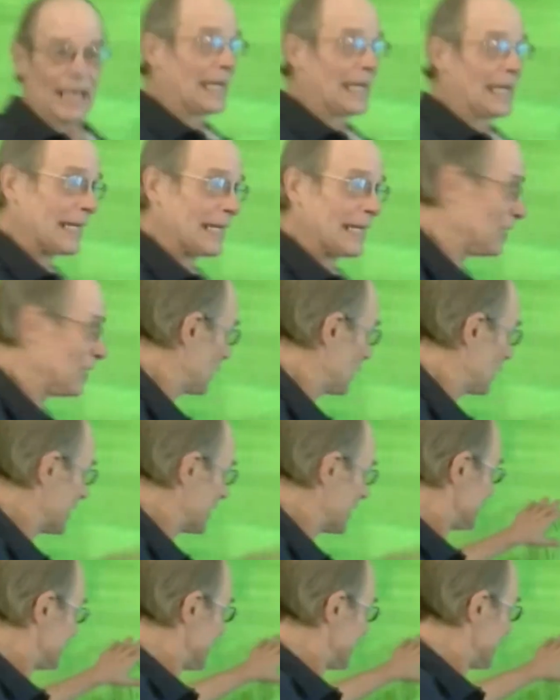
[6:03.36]
You
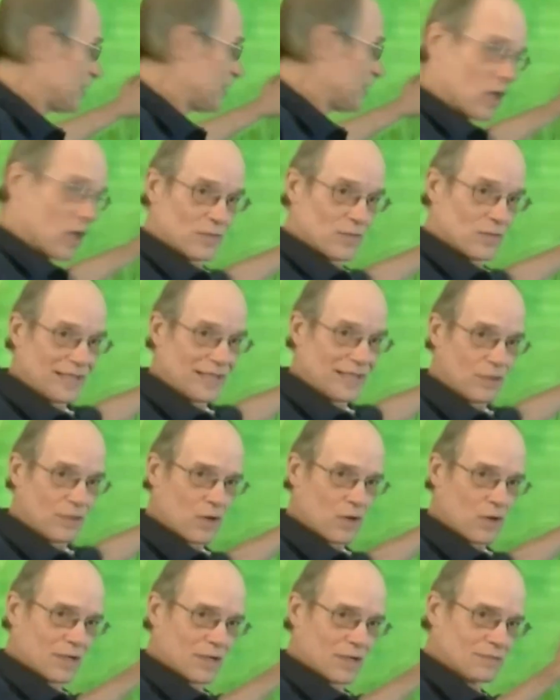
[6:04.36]
can see though that
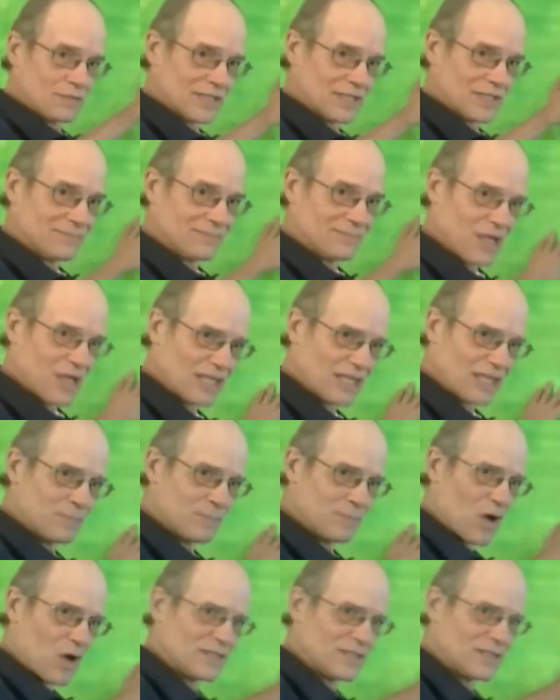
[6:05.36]
there are some dark
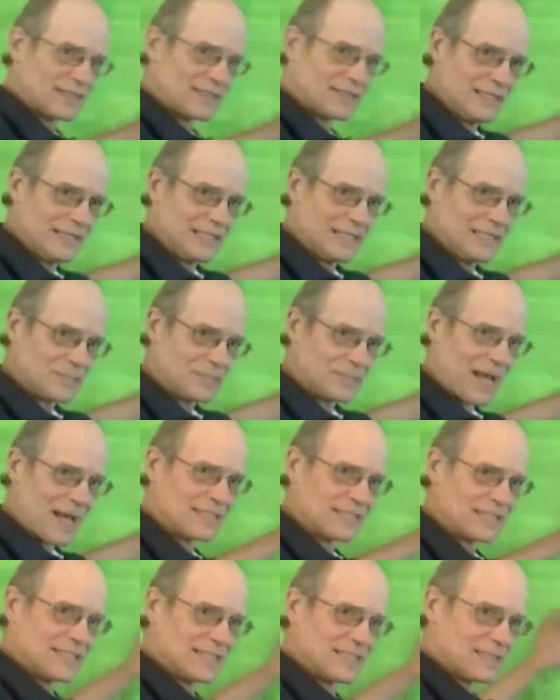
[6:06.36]
spots
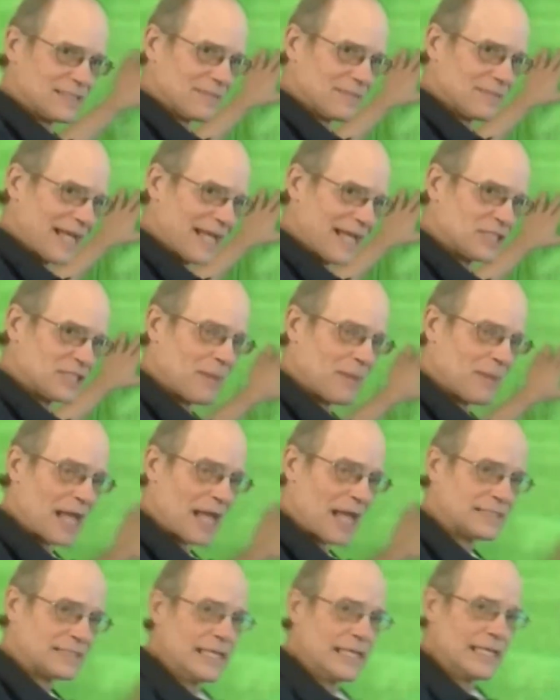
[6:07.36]
and some light
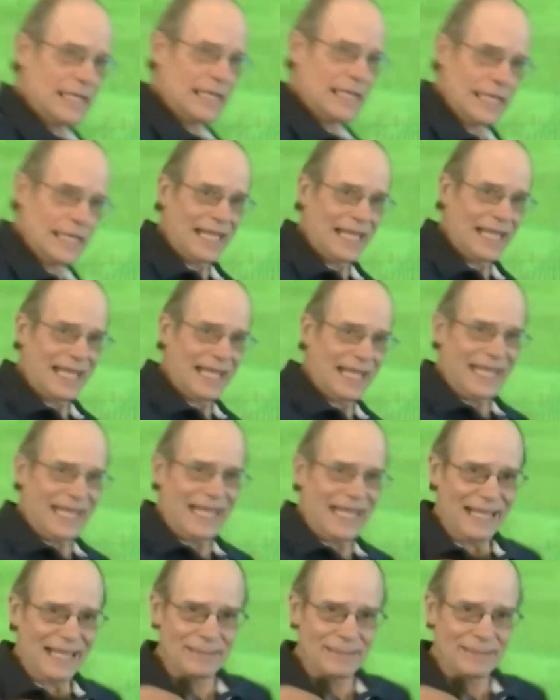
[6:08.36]
spots.
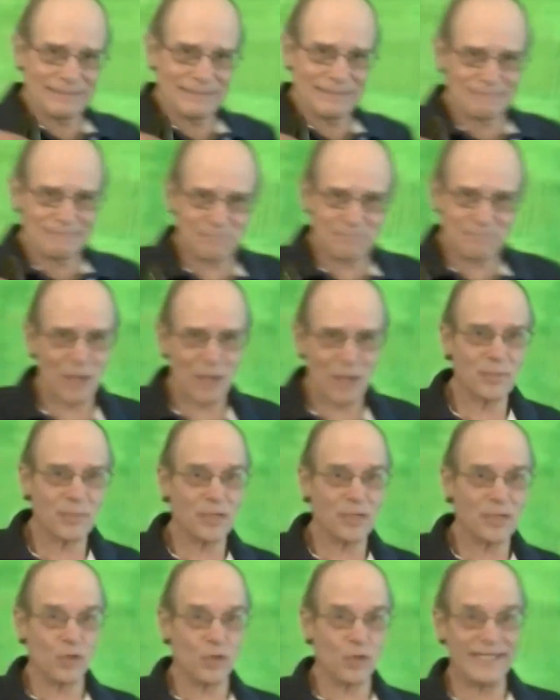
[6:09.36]
It
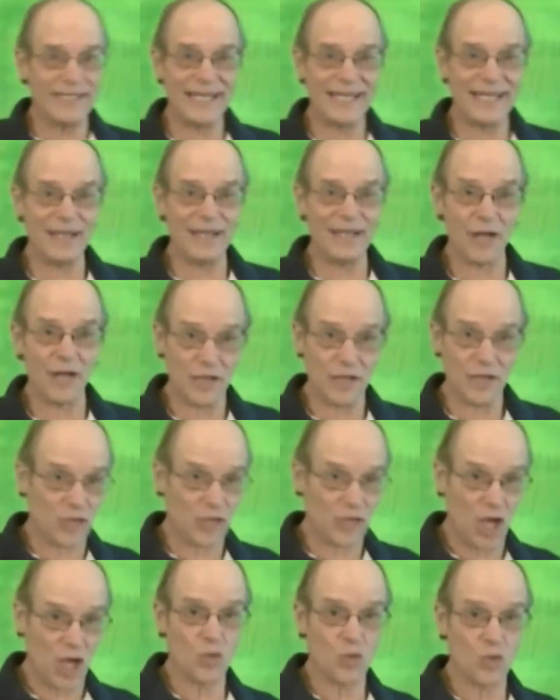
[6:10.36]
probably would need
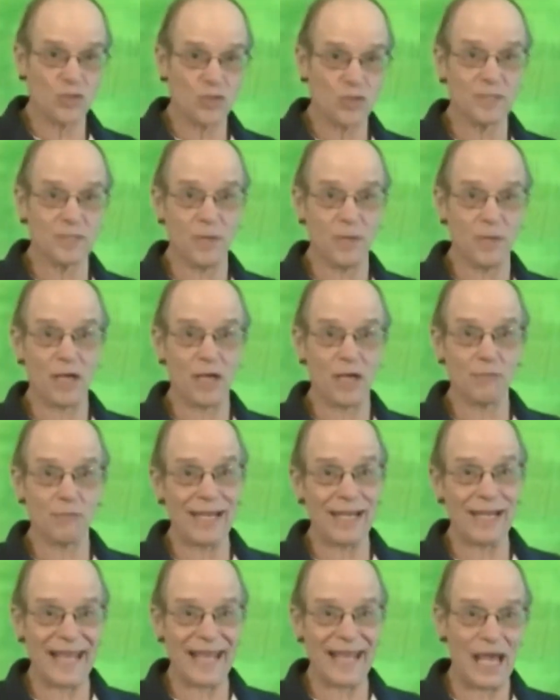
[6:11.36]
another coat, but
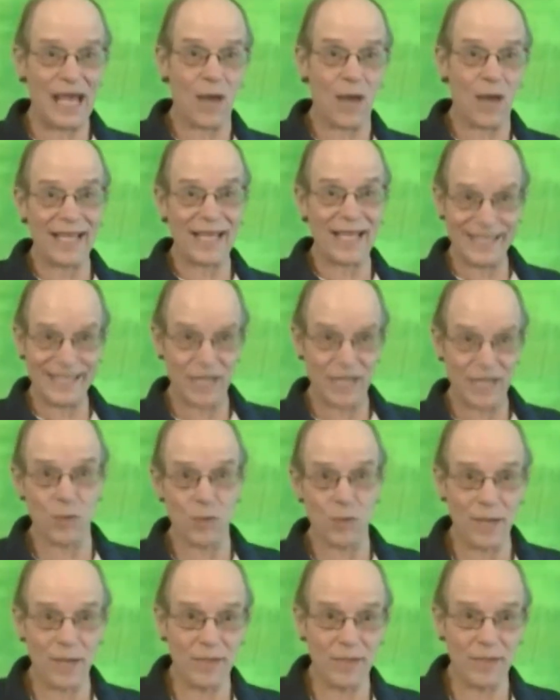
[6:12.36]
right now I can get
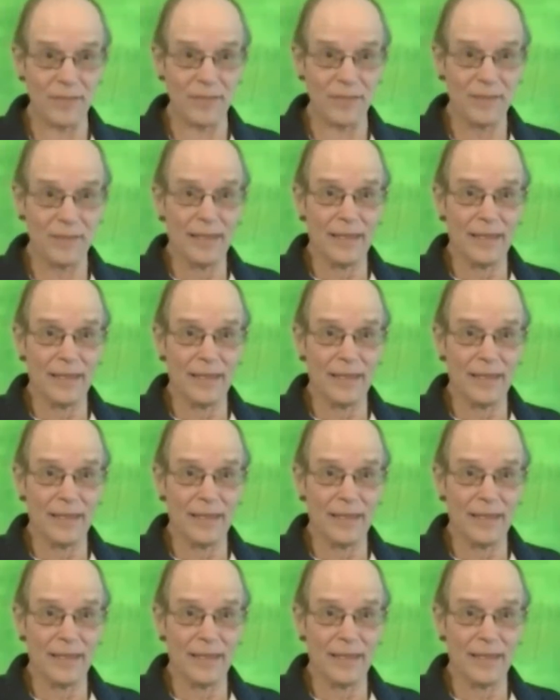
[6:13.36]
away with